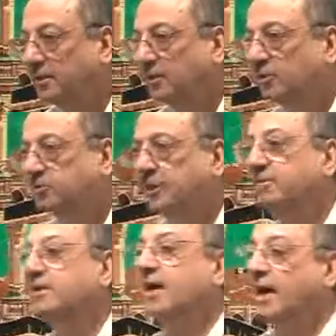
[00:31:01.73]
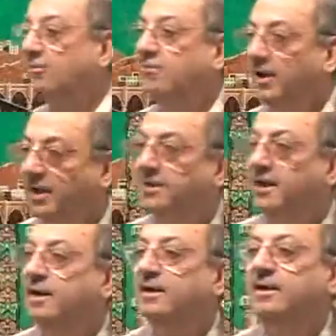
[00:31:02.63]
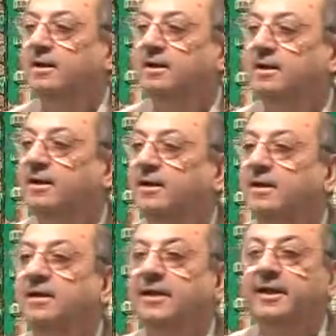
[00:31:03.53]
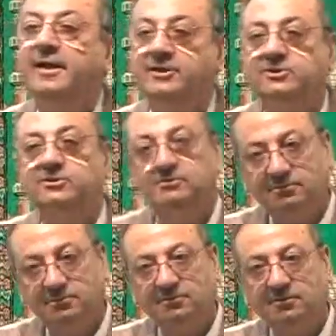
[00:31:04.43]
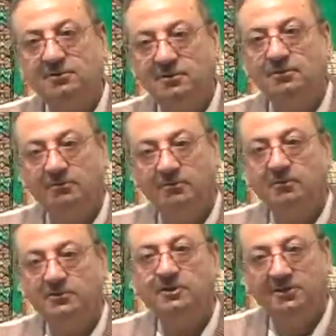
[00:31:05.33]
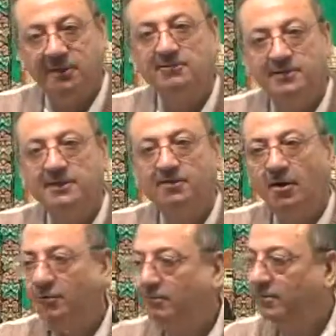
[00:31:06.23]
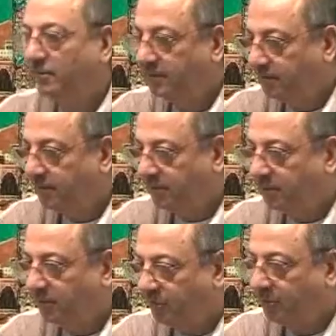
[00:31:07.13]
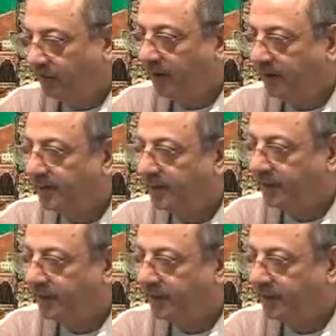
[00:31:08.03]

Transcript: So, even avhana is the derivative of wahana.